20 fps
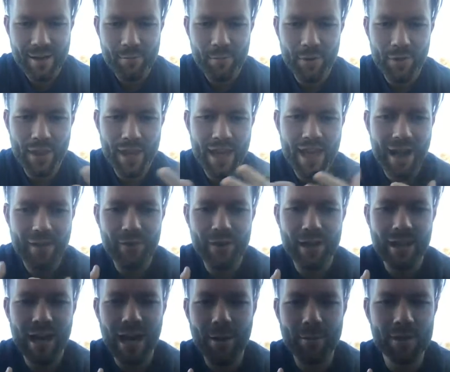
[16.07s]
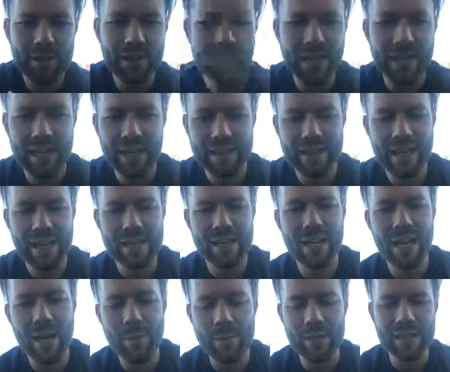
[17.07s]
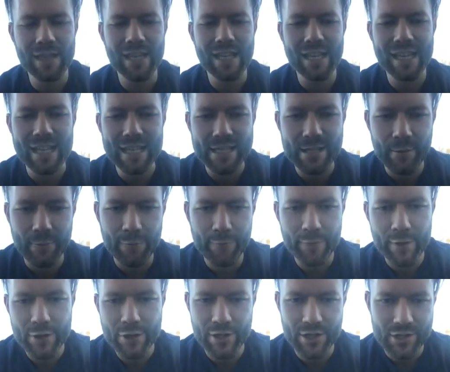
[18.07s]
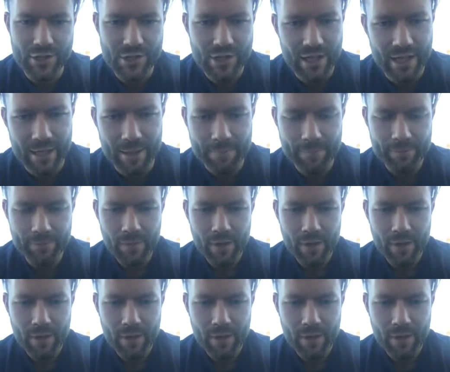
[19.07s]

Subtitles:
but they have a common link, and that common link is efficiency.